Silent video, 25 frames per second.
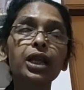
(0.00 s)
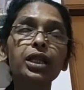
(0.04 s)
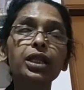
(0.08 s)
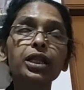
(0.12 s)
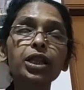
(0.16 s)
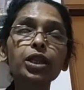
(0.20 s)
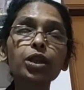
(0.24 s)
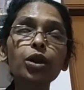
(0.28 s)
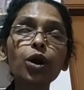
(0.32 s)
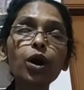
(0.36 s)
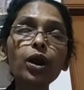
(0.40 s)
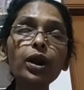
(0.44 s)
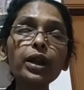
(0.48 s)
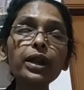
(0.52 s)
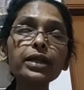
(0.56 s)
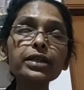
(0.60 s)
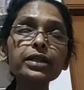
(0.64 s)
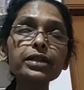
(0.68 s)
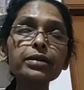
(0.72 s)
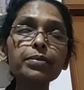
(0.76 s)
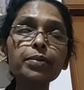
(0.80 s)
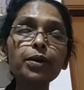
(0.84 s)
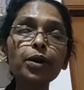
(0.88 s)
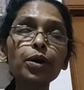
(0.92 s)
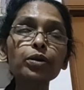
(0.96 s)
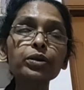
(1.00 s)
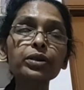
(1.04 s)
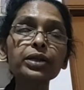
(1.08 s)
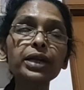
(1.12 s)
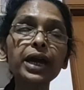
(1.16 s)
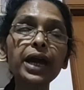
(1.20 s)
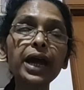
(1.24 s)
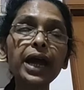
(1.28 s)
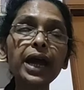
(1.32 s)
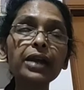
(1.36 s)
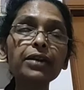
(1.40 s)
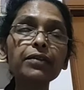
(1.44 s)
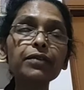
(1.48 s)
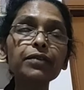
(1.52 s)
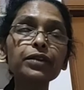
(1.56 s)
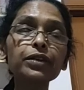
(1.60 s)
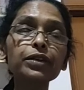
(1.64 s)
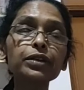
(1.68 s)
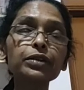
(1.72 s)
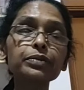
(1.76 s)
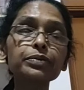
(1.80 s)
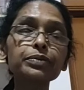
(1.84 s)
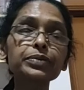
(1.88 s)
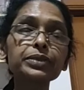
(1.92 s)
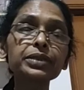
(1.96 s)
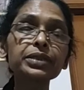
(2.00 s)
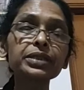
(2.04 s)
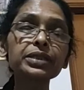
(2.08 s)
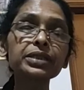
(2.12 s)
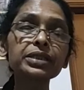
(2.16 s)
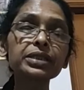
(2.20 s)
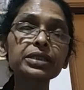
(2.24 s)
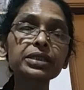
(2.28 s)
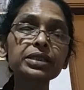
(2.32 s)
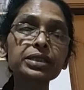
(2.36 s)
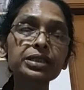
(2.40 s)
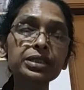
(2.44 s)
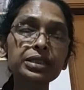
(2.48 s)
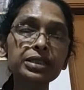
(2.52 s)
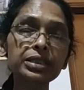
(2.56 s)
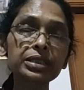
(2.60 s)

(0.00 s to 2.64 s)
the knowledge about the adverbs.